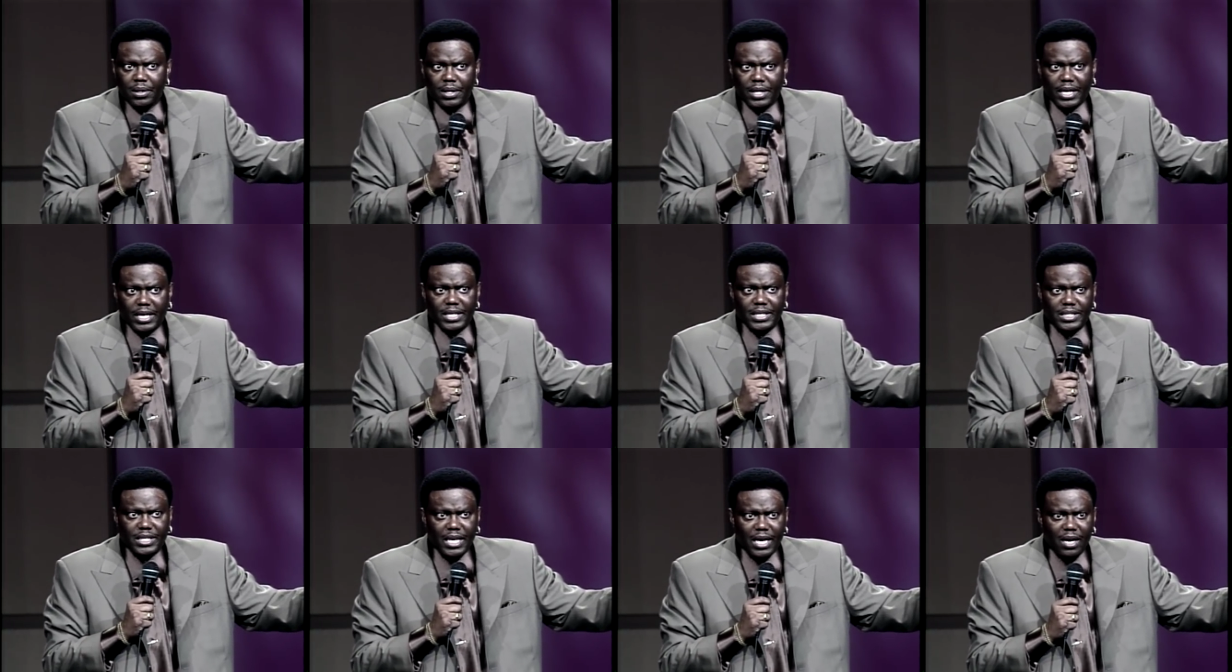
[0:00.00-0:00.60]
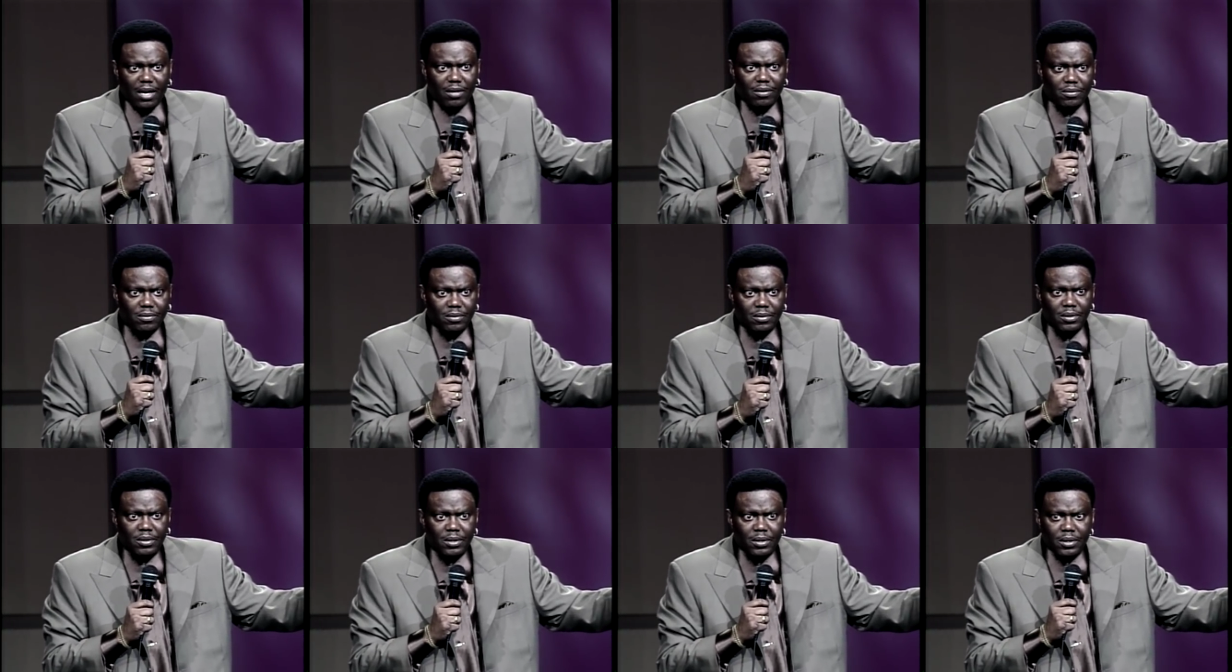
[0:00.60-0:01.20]
Look at yourself.
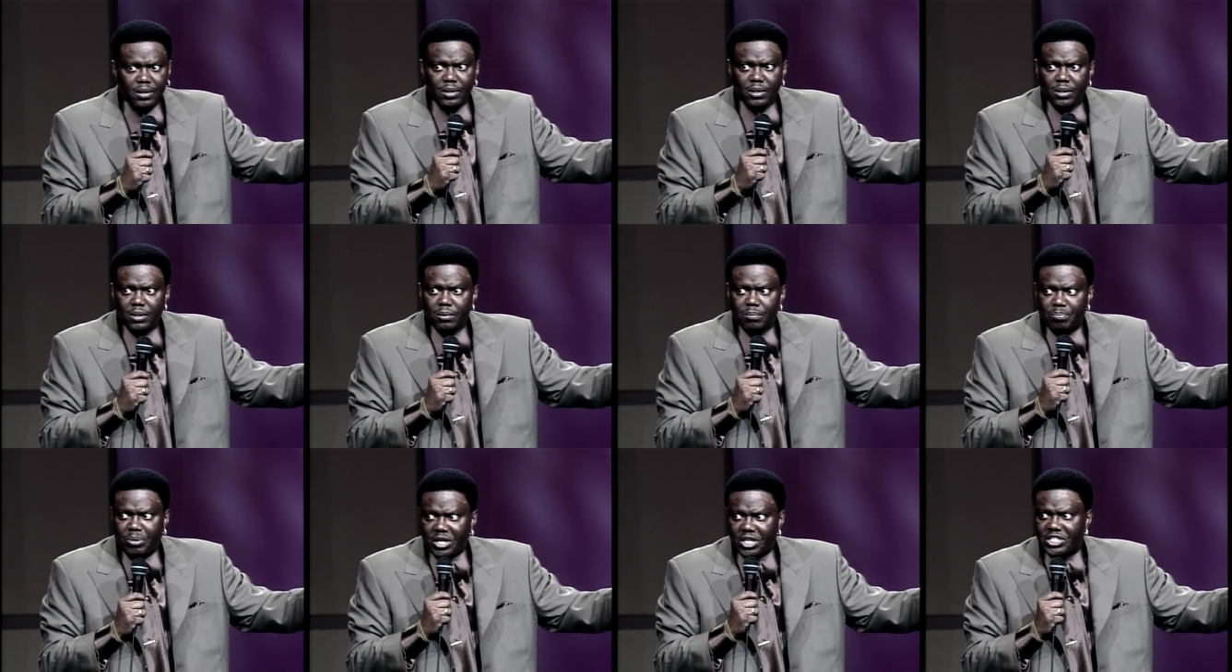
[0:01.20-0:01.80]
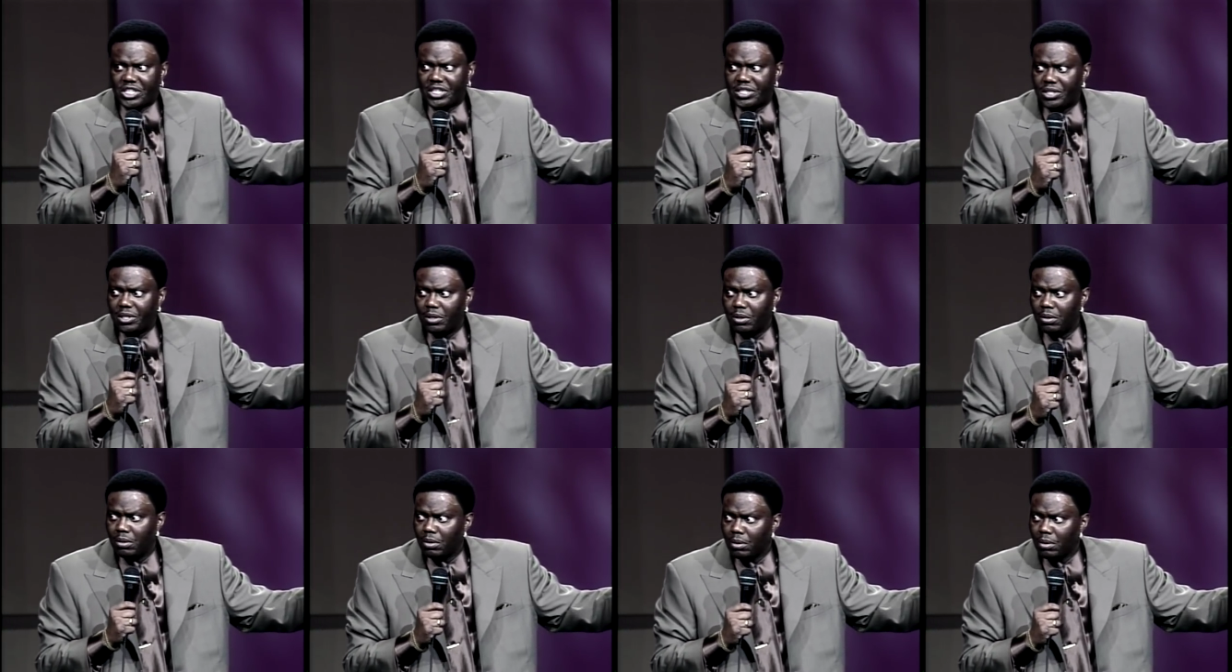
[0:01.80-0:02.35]
Pussies.